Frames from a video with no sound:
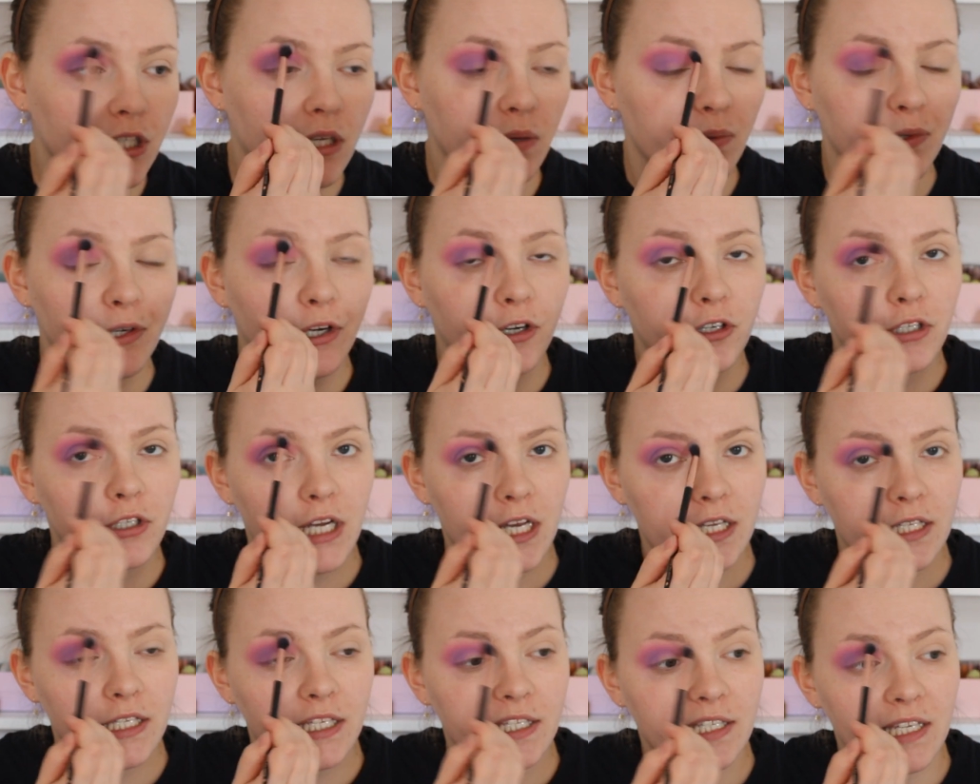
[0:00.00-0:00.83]
I'm not
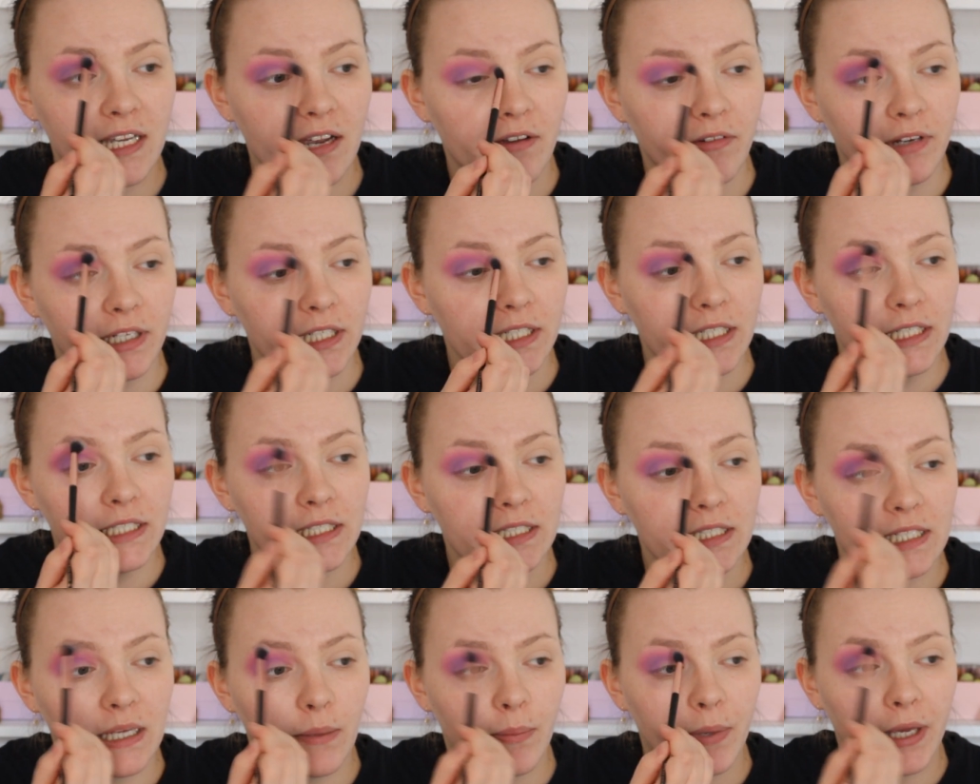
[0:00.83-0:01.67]
necessarily
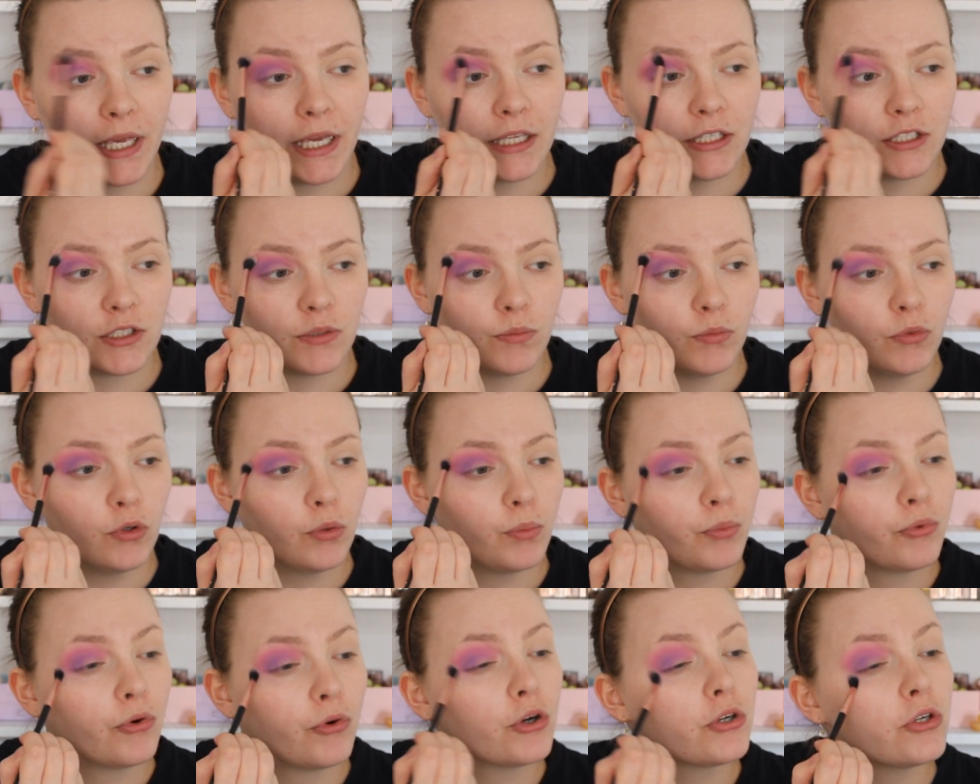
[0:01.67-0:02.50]
dipping into
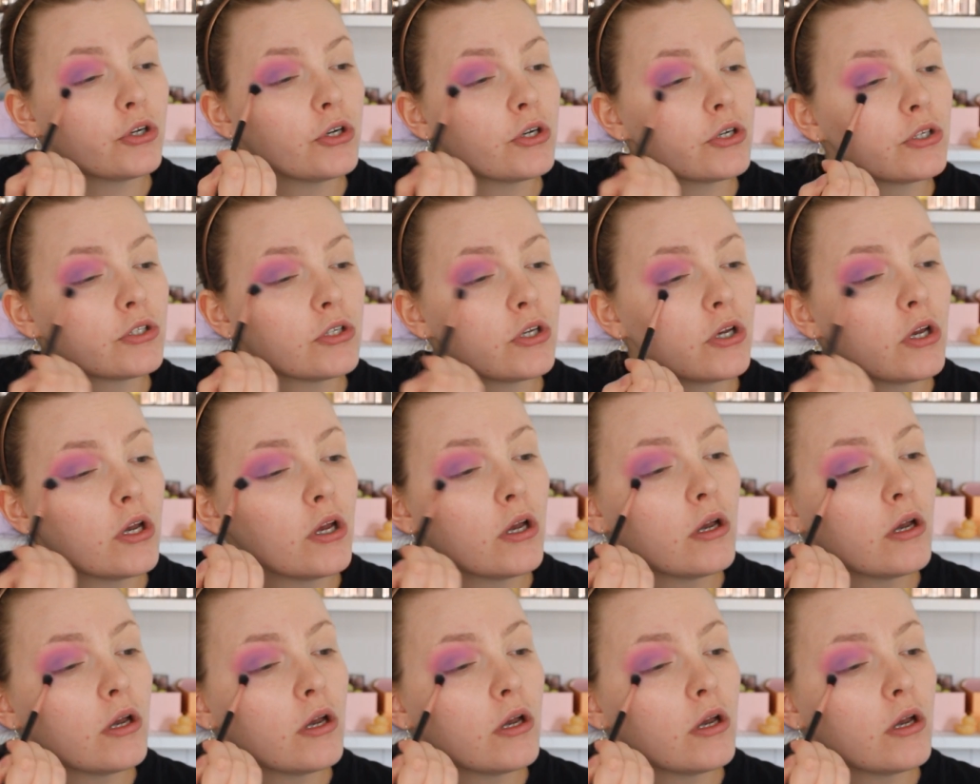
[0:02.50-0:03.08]
more product.